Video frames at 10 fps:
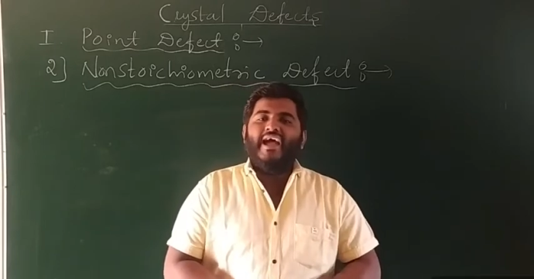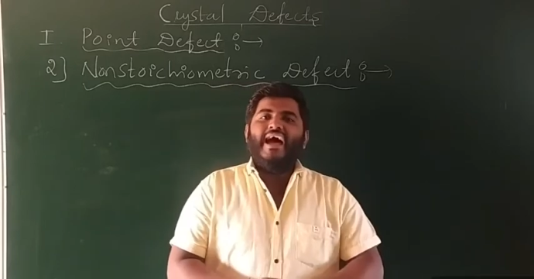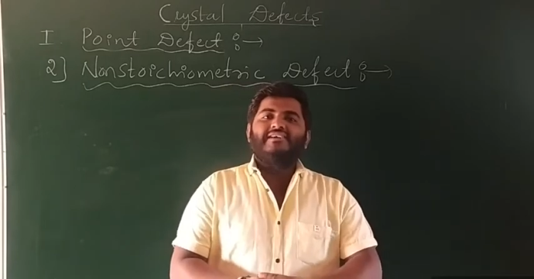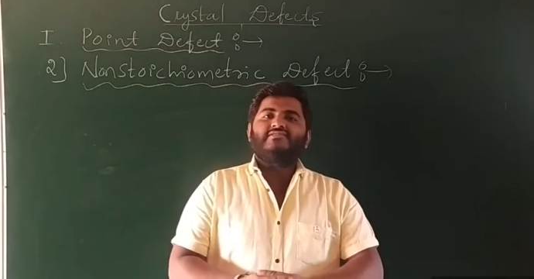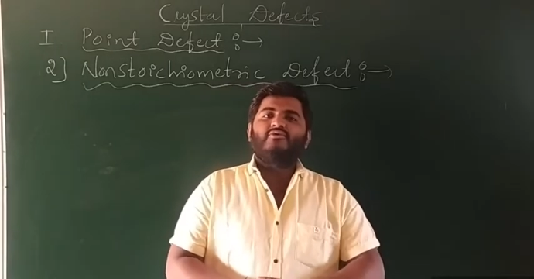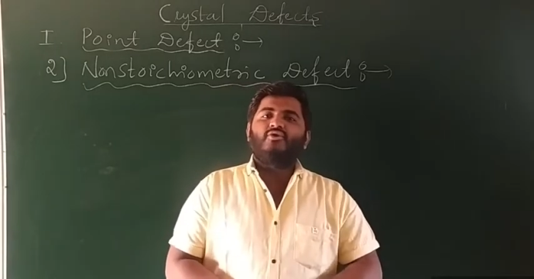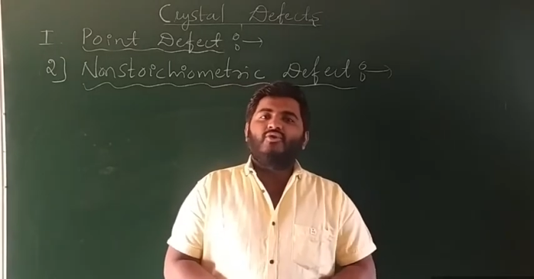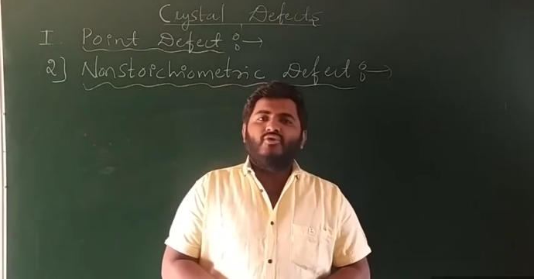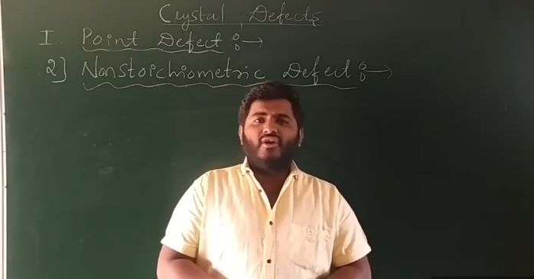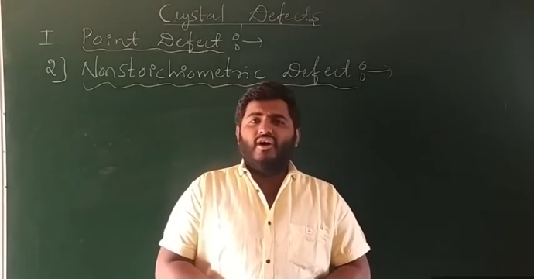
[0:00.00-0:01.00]
As you
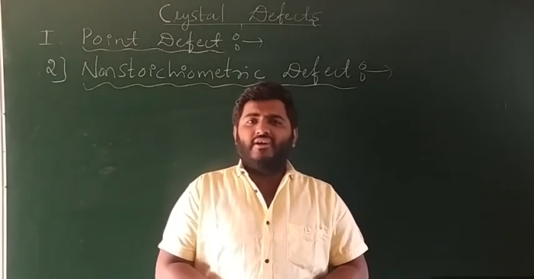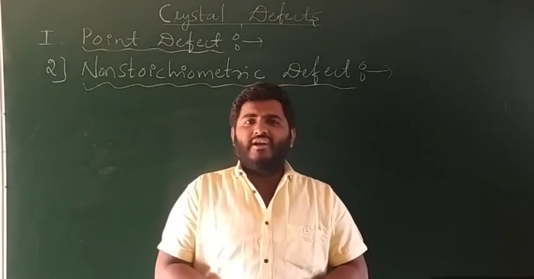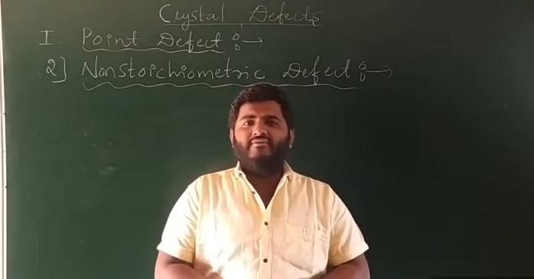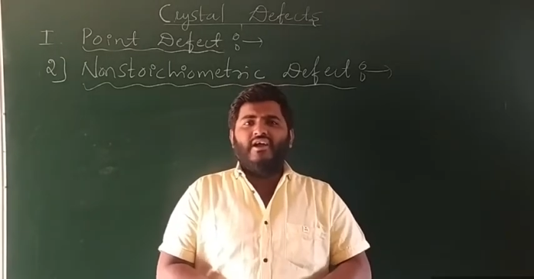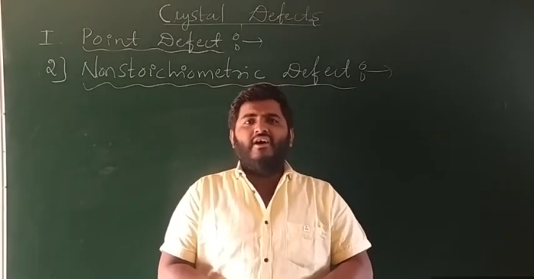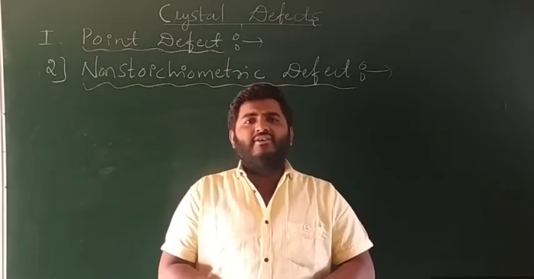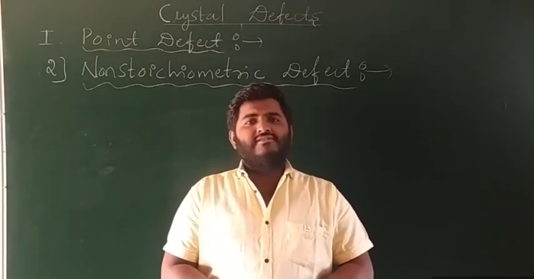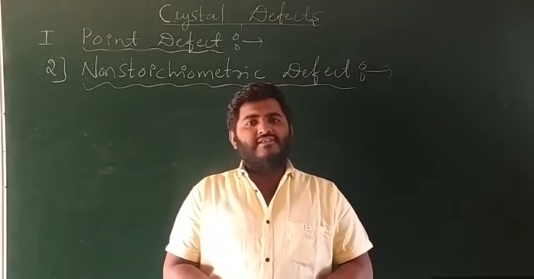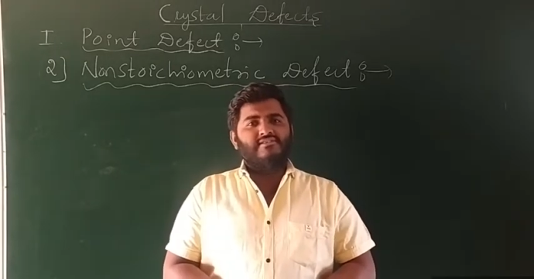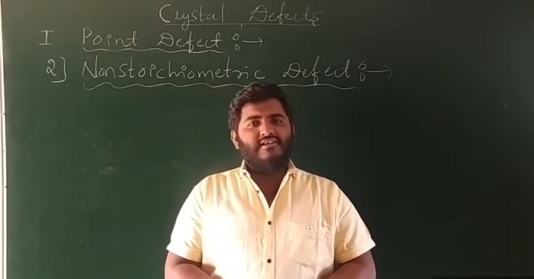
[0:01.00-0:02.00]
know, already we have
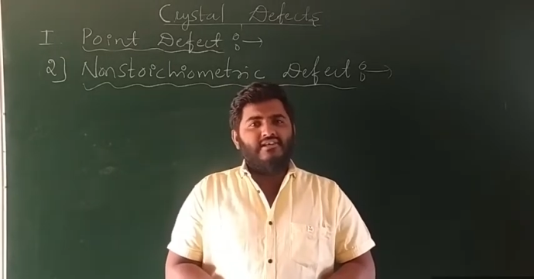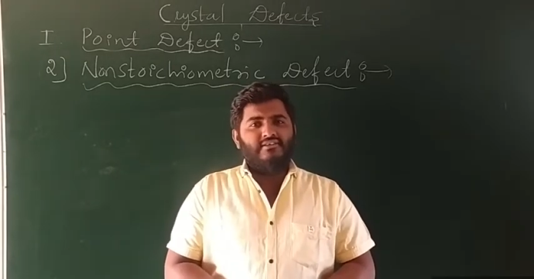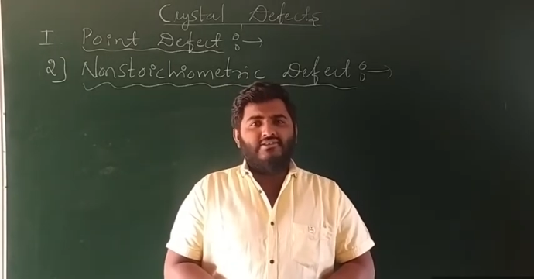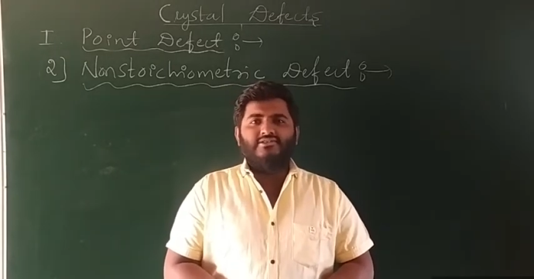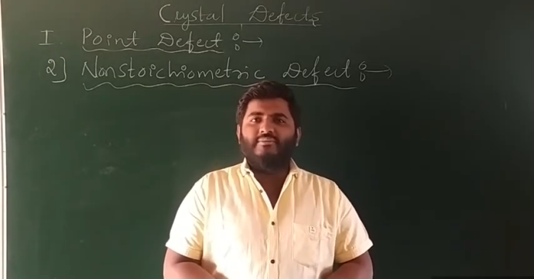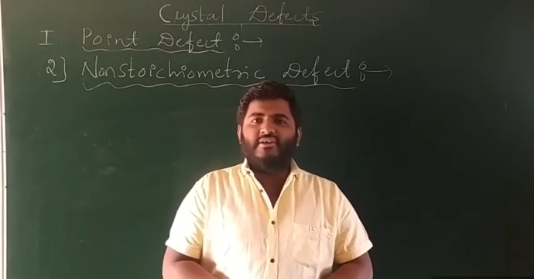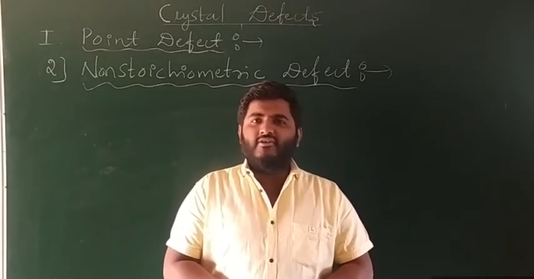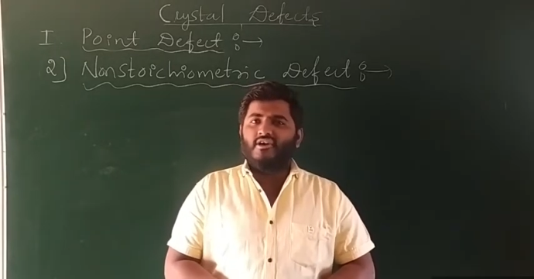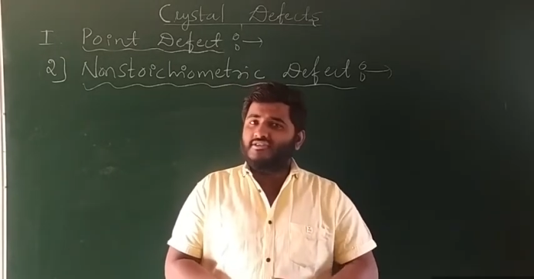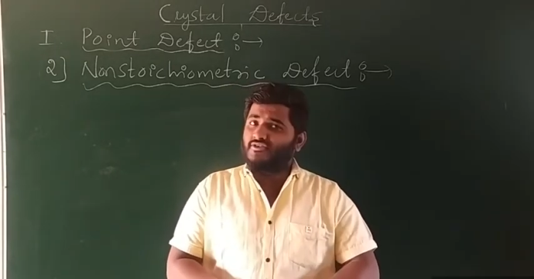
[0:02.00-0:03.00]
discussing the chapter
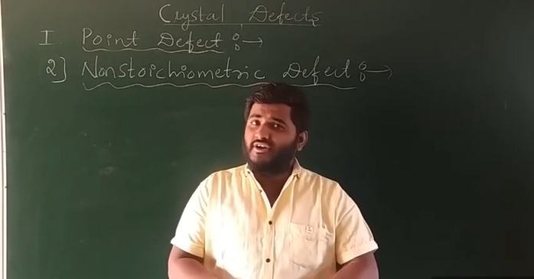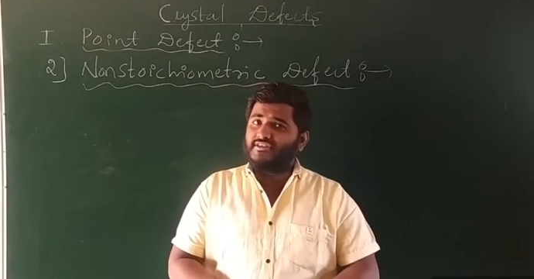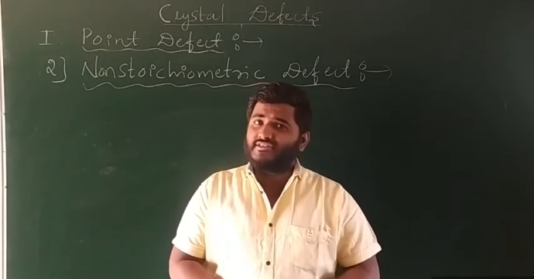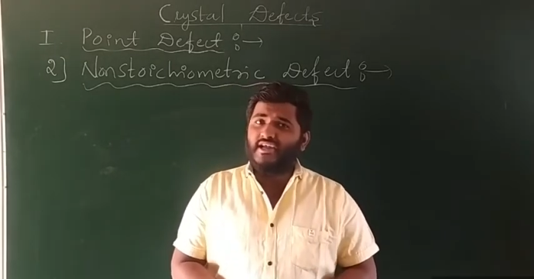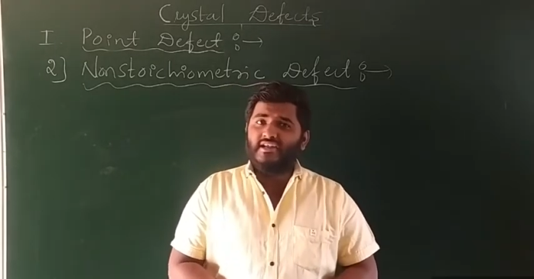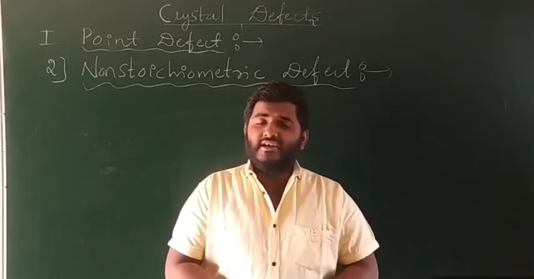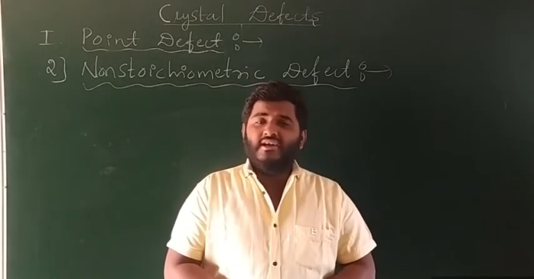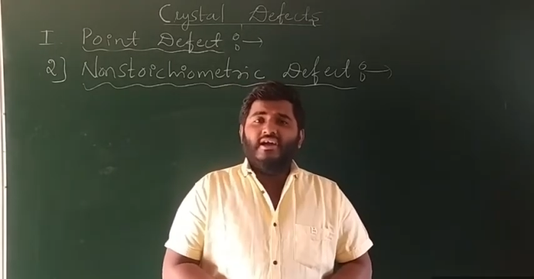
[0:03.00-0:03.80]
called solid state,